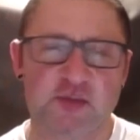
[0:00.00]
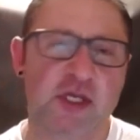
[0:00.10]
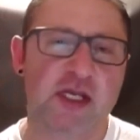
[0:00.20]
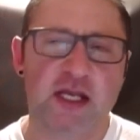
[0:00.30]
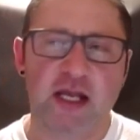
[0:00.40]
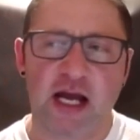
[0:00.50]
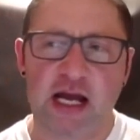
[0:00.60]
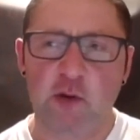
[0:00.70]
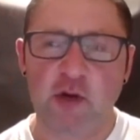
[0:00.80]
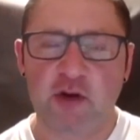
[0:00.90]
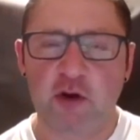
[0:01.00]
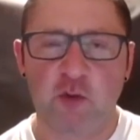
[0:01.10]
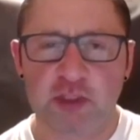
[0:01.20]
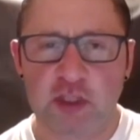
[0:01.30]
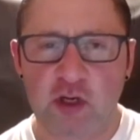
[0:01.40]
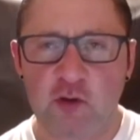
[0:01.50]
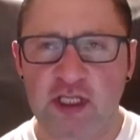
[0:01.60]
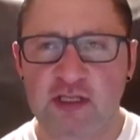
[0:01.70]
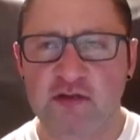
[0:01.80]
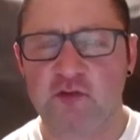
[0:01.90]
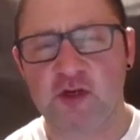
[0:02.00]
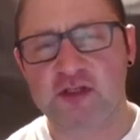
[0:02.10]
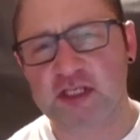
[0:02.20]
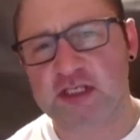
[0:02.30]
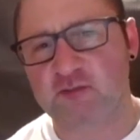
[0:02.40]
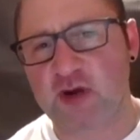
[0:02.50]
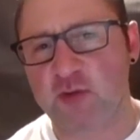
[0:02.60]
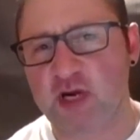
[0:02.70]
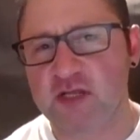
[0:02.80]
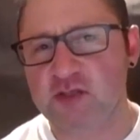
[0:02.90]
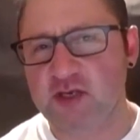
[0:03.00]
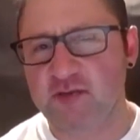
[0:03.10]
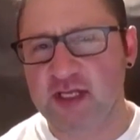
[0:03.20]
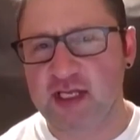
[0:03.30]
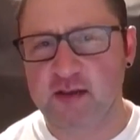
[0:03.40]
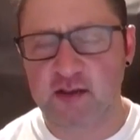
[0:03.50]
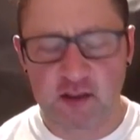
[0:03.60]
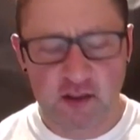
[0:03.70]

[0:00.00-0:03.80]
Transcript: But I wouldn't go below like the four to six rep range, and even then,